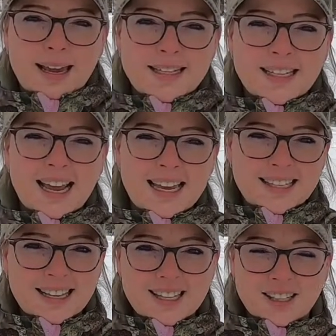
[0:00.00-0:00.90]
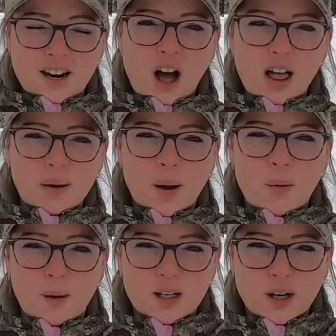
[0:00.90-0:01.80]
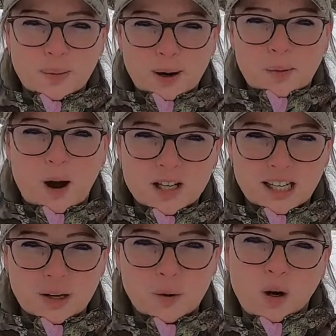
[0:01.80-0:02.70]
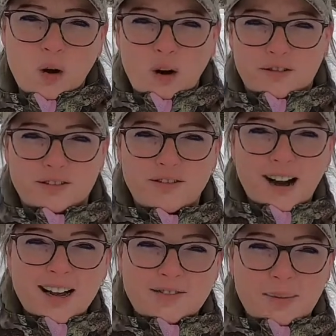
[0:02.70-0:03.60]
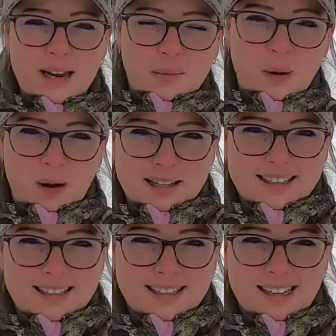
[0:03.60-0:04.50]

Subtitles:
In today's lesson all about winter bird watching, we'll go over 5 main points.